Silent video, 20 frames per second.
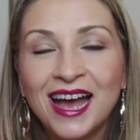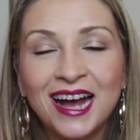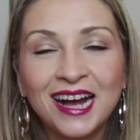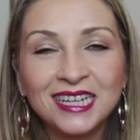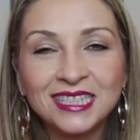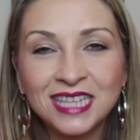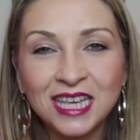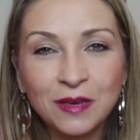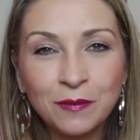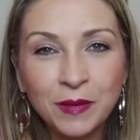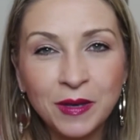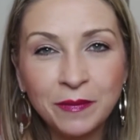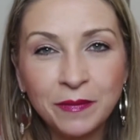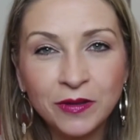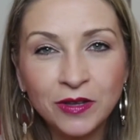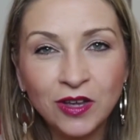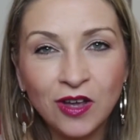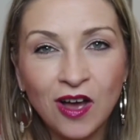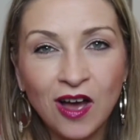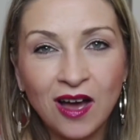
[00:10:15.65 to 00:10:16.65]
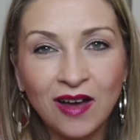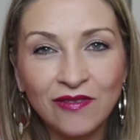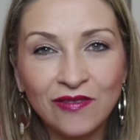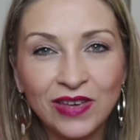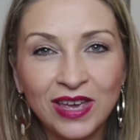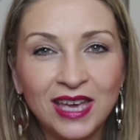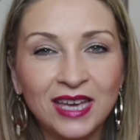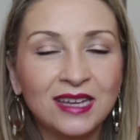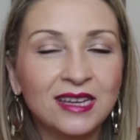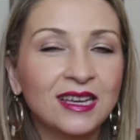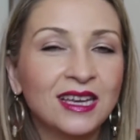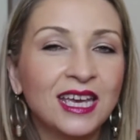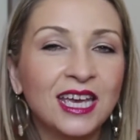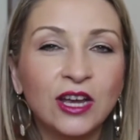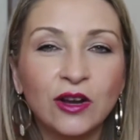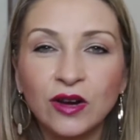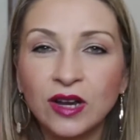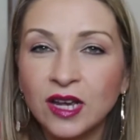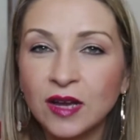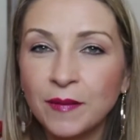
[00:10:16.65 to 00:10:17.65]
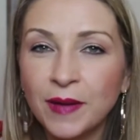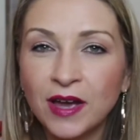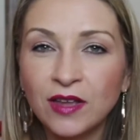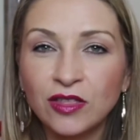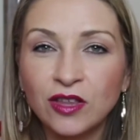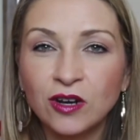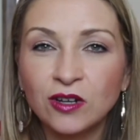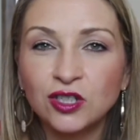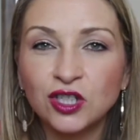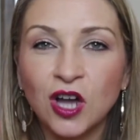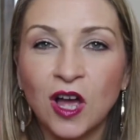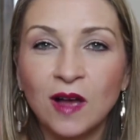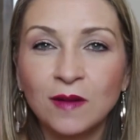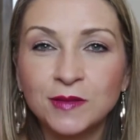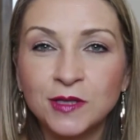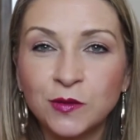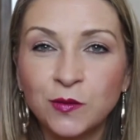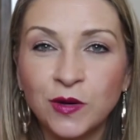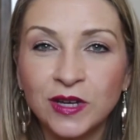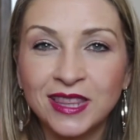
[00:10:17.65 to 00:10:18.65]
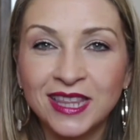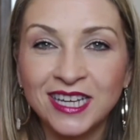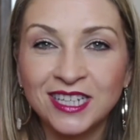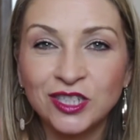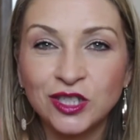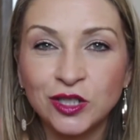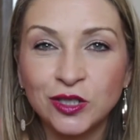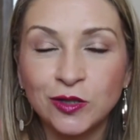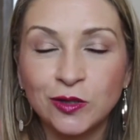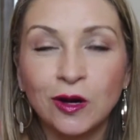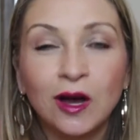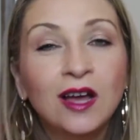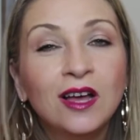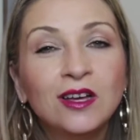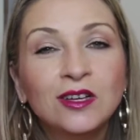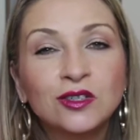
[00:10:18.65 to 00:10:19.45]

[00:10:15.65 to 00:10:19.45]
asking people to coffee, hearing about their jobs and what they do